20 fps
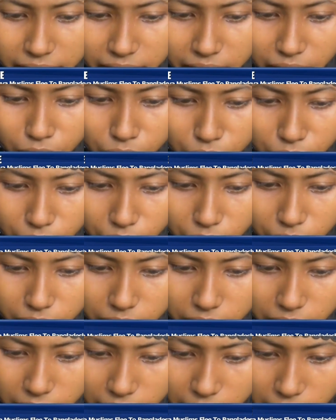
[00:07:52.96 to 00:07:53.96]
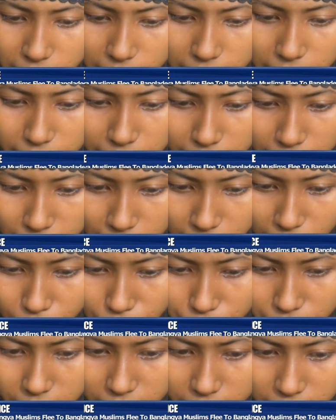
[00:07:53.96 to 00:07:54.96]

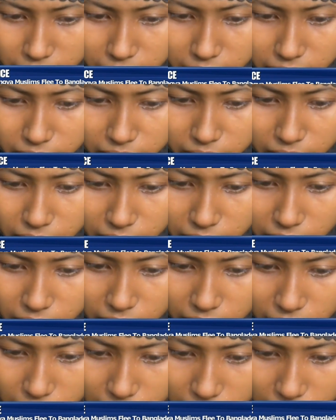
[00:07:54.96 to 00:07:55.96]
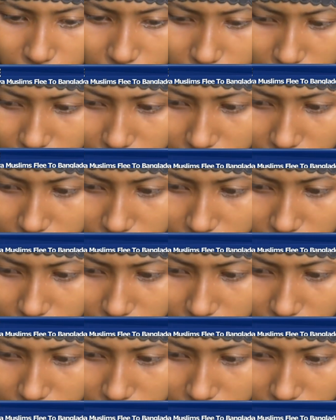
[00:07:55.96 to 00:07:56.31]
(no one is talking)